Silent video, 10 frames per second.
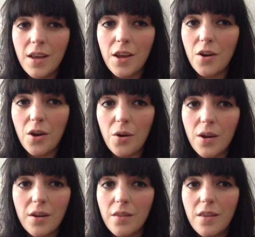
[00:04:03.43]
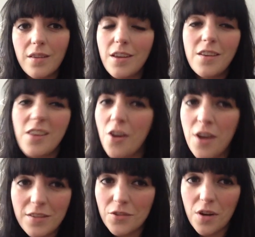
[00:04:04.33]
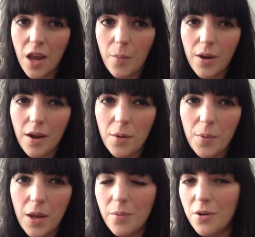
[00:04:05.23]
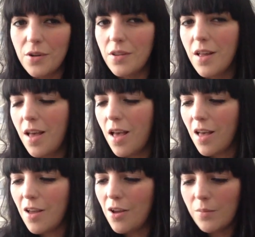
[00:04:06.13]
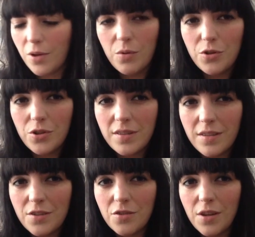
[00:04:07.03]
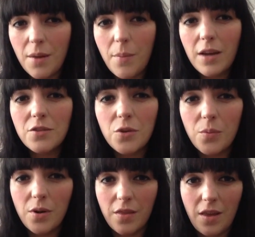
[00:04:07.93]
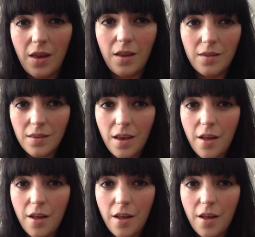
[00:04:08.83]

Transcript: you know, your next door neighbour kind of people, who had just literally picked up one of these